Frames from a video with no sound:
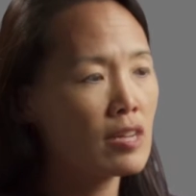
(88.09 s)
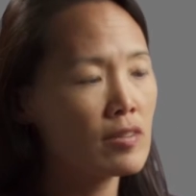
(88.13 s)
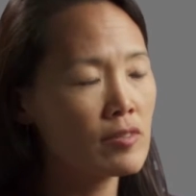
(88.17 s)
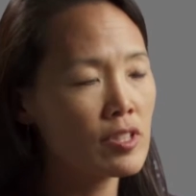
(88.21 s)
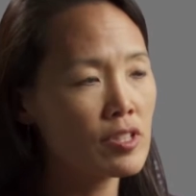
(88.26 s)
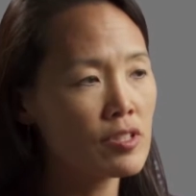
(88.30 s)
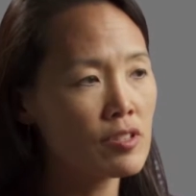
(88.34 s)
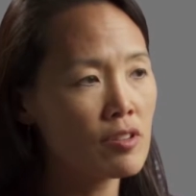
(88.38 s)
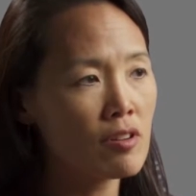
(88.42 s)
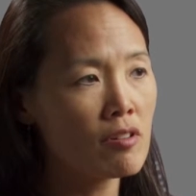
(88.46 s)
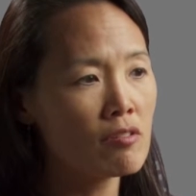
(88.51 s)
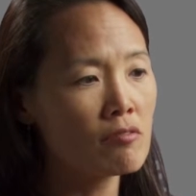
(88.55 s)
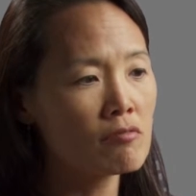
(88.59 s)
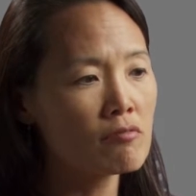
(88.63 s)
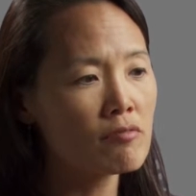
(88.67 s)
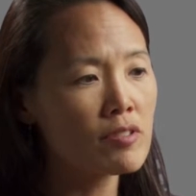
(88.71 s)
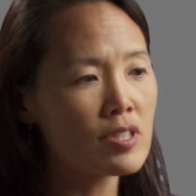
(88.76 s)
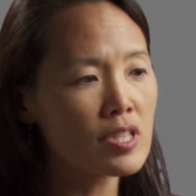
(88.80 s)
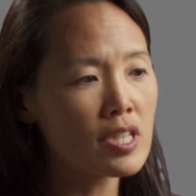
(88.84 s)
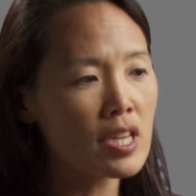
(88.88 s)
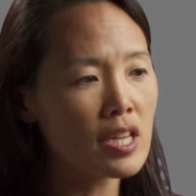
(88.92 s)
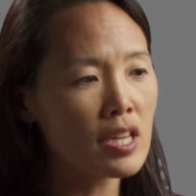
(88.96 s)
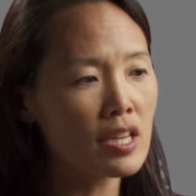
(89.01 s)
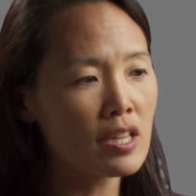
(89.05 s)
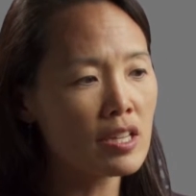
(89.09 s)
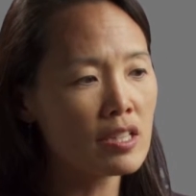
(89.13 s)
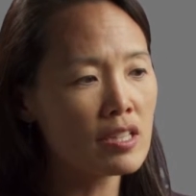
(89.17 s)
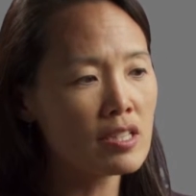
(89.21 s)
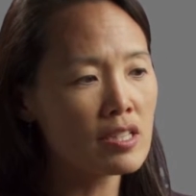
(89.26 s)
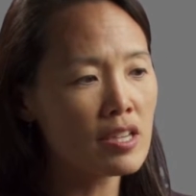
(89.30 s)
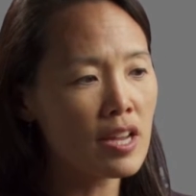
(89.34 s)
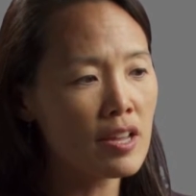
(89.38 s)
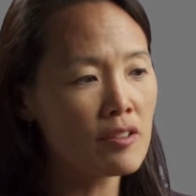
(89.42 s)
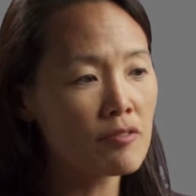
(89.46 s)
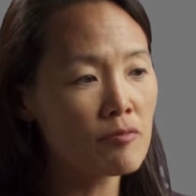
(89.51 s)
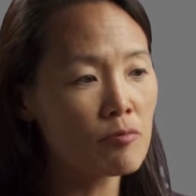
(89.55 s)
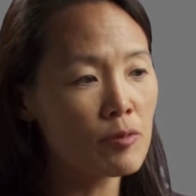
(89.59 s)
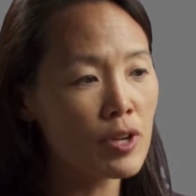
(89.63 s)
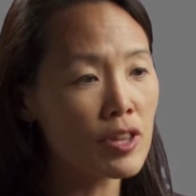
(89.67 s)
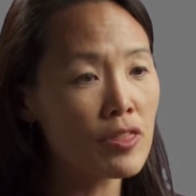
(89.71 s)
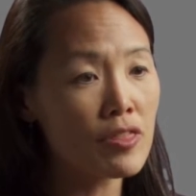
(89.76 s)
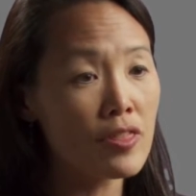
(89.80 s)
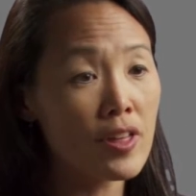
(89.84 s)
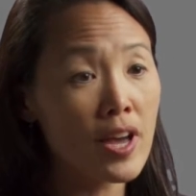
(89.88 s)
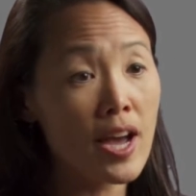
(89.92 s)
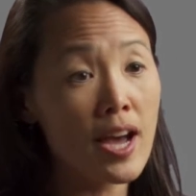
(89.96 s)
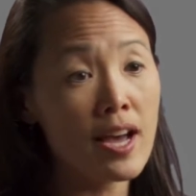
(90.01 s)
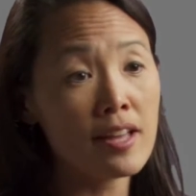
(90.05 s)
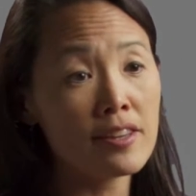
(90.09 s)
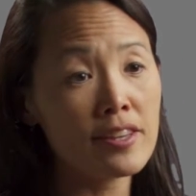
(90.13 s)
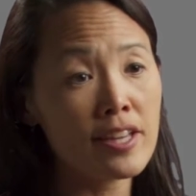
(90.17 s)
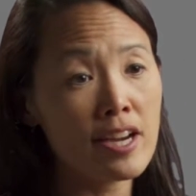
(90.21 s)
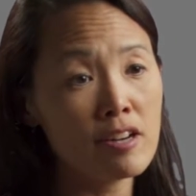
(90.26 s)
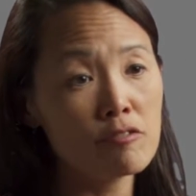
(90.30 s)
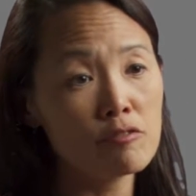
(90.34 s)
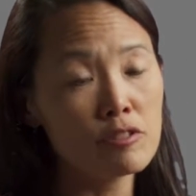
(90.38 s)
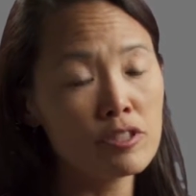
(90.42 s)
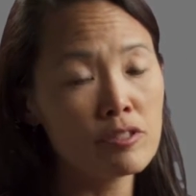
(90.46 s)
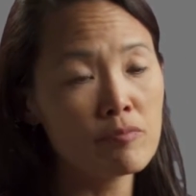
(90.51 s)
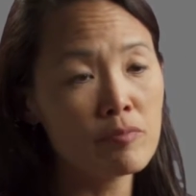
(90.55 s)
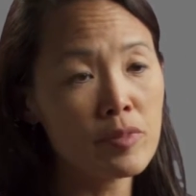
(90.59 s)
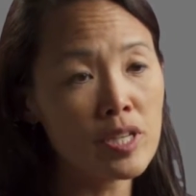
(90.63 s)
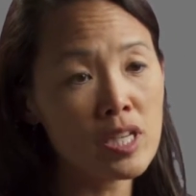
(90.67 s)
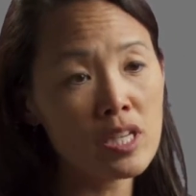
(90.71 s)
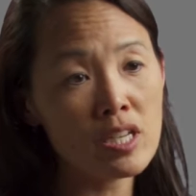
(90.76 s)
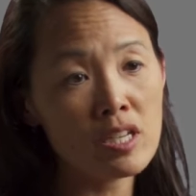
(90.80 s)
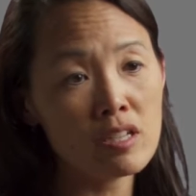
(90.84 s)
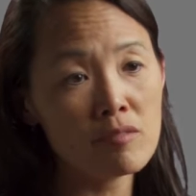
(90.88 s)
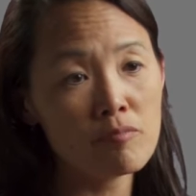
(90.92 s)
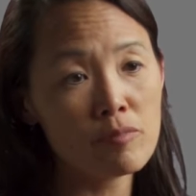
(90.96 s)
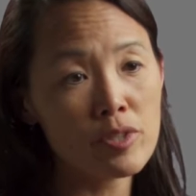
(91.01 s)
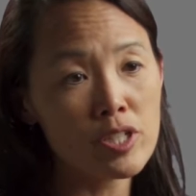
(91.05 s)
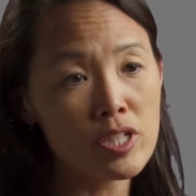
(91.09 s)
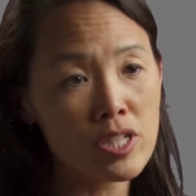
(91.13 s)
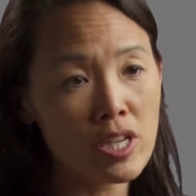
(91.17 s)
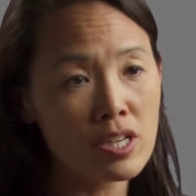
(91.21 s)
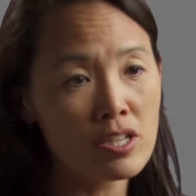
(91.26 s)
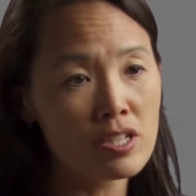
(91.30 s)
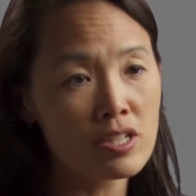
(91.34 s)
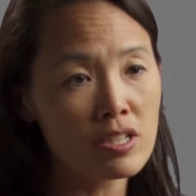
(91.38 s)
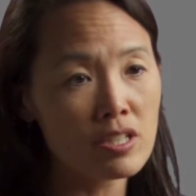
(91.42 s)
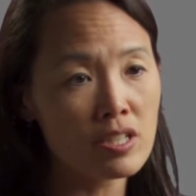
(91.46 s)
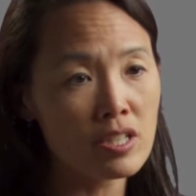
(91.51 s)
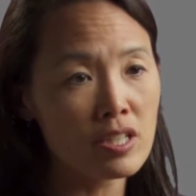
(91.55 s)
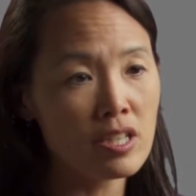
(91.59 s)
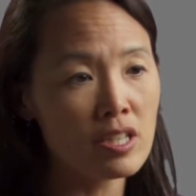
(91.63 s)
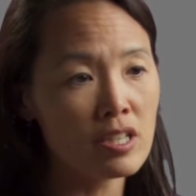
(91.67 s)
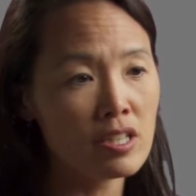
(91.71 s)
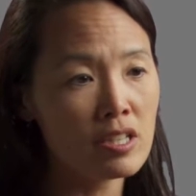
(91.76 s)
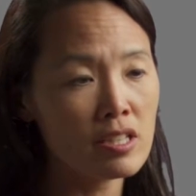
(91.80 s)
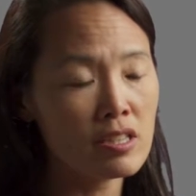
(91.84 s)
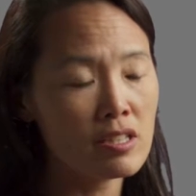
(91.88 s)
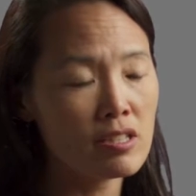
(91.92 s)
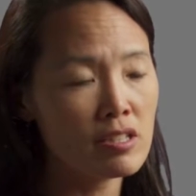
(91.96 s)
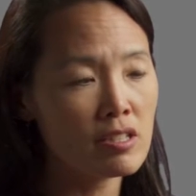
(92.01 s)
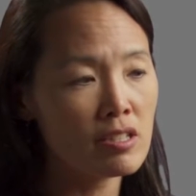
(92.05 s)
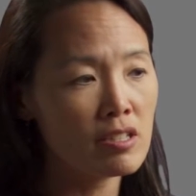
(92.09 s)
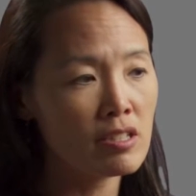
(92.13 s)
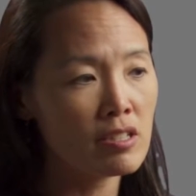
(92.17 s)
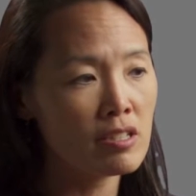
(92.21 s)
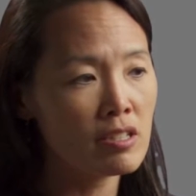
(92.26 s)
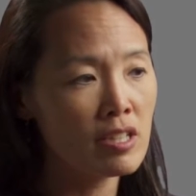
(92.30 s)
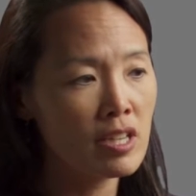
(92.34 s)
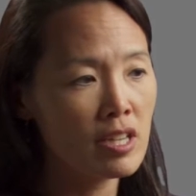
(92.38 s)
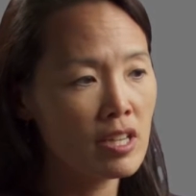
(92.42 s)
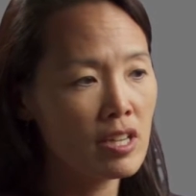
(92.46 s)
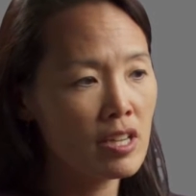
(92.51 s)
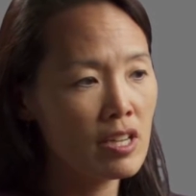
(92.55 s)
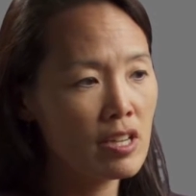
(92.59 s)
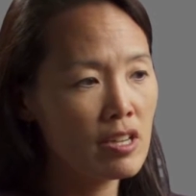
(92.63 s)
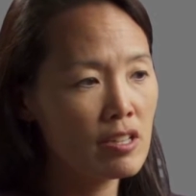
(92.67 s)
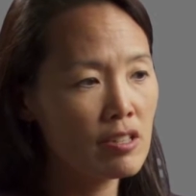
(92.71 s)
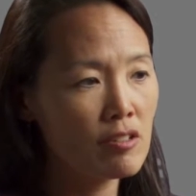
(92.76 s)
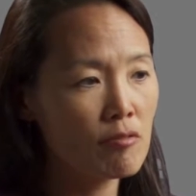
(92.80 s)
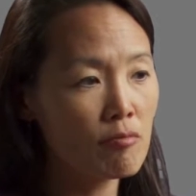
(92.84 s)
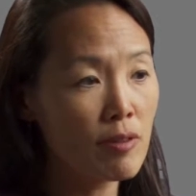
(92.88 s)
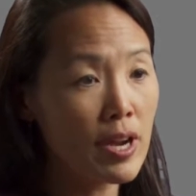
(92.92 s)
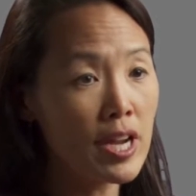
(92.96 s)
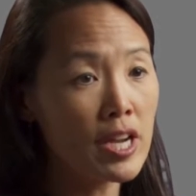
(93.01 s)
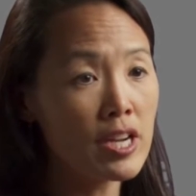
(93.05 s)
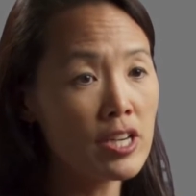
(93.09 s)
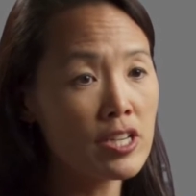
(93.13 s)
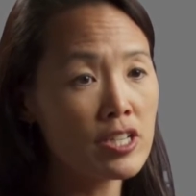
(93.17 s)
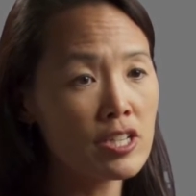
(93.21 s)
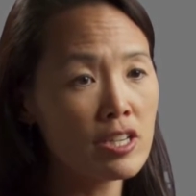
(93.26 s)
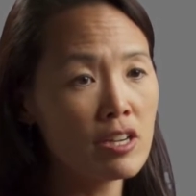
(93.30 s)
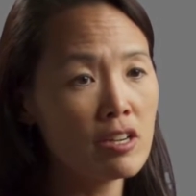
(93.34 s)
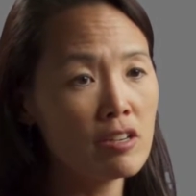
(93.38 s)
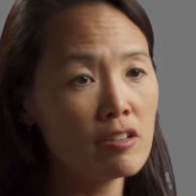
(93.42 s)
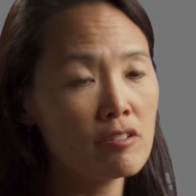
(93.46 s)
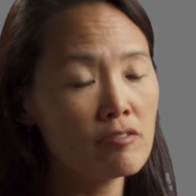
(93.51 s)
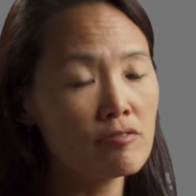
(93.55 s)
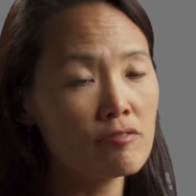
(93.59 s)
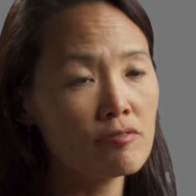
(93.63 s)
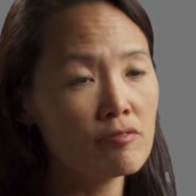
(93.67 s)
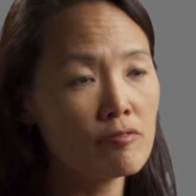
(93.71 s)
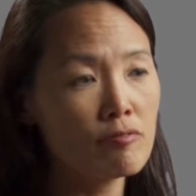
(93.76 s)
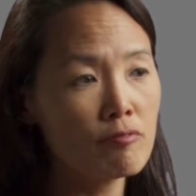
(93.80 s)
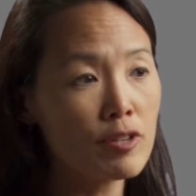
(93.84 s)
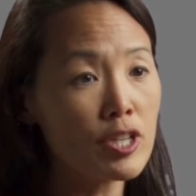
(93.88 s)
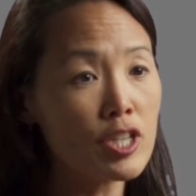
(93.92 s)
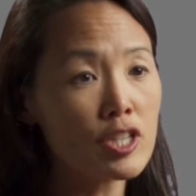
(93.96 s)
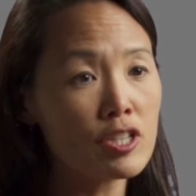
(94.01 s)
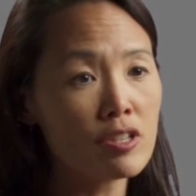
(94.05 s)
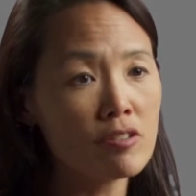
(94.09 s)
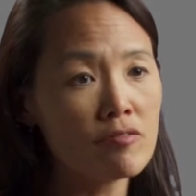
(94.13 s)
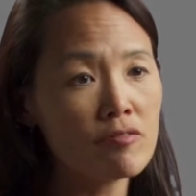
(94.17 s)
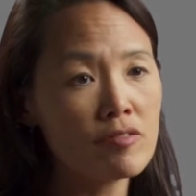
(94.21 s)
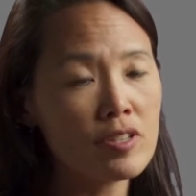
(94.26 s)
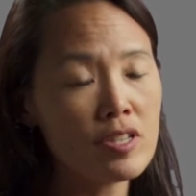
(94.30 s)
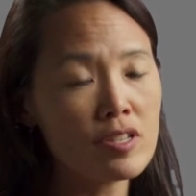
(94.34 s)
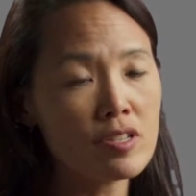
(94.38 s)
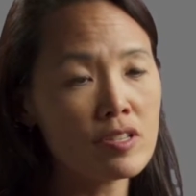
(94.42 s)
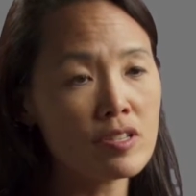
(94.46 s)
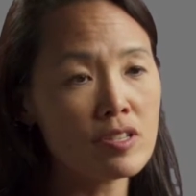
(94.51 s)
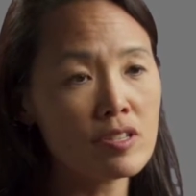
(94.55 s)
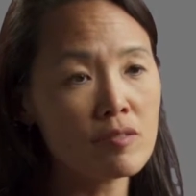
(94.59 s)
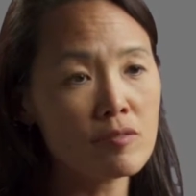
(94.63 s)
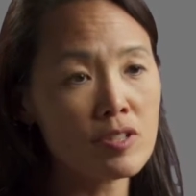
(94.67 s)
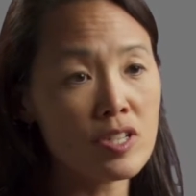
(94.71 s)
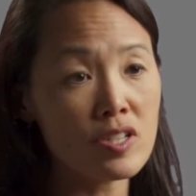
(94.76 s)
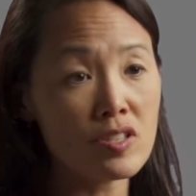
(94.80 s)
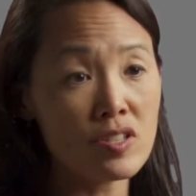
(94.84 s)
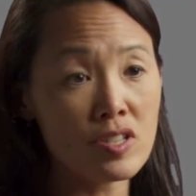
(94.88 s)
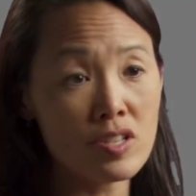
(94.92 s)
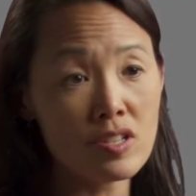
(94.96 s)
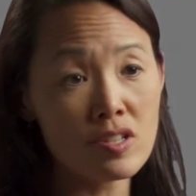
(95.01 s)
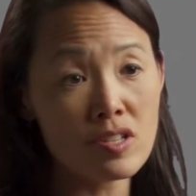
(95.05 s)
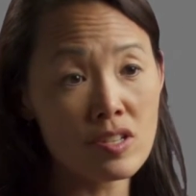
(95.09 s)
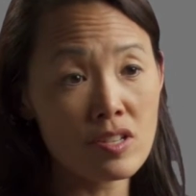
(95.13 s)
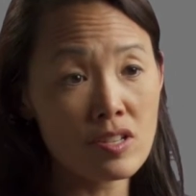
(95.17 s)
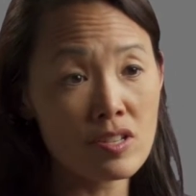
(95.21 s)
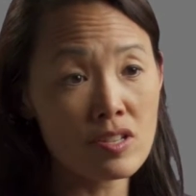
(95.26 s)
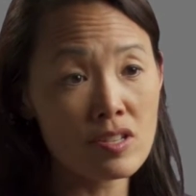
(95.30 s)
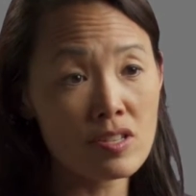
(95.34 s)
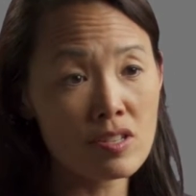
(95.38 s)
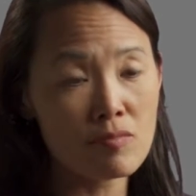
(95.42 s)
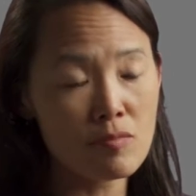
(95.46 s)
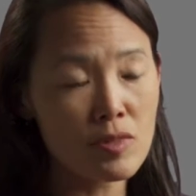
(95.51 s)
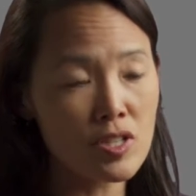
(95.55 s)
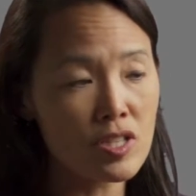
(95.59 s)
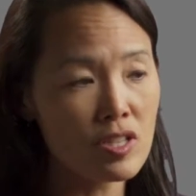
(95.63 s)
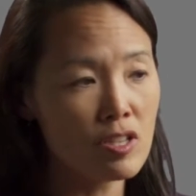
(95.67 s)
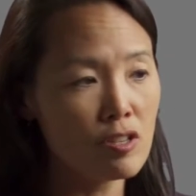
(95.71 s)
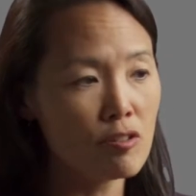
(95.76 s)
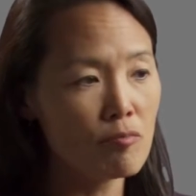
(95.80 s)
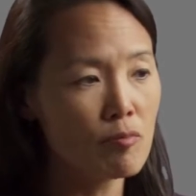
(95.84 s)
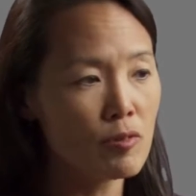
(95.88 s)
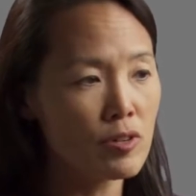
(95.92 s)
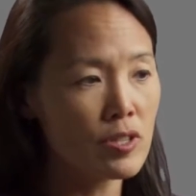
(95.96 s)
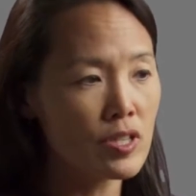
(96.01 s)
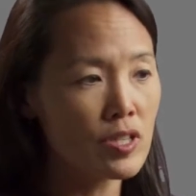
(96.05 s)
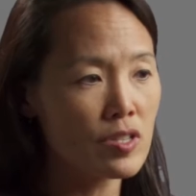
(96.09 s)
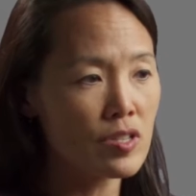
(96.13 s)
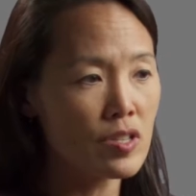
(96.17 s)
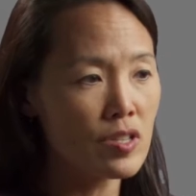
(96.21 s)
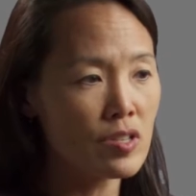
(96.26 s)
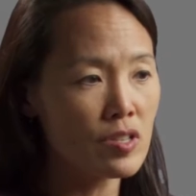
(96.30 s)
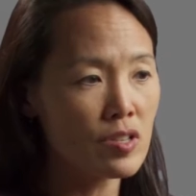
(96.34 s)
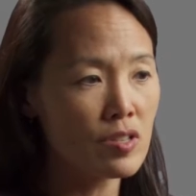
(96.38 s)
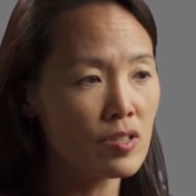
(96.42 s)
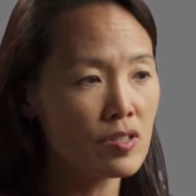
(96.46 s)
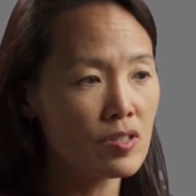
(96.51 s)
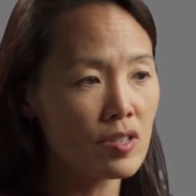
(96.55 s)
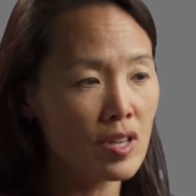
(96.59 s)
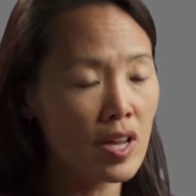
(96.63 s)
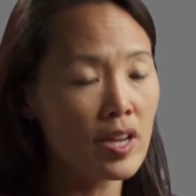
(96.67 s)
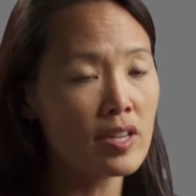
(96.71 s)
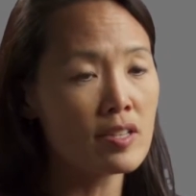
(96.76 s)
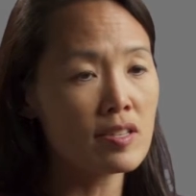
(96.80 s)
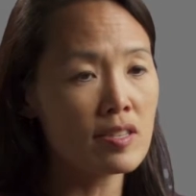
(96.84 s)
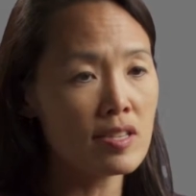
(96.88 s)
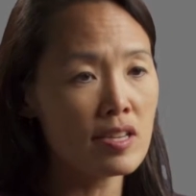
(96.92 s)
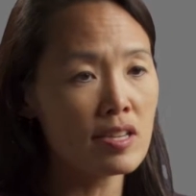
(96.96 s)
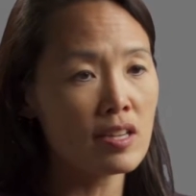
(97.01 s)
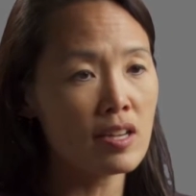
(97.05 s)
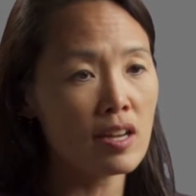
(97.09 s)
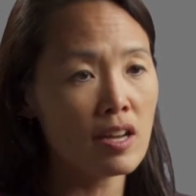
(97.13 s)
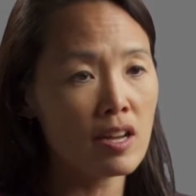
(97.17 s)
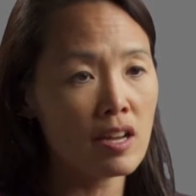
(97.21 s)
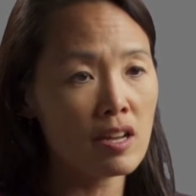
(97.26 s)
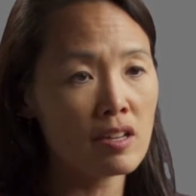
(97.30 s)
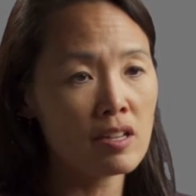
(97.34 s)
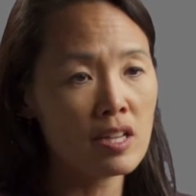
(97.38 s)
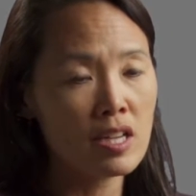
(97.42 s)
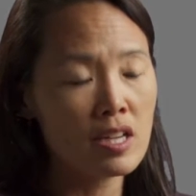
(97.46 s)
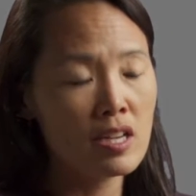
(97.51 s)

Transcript: the zones, and with that would mean potentially the range of reach of these diseases, mosquito-borne diseases like Zika,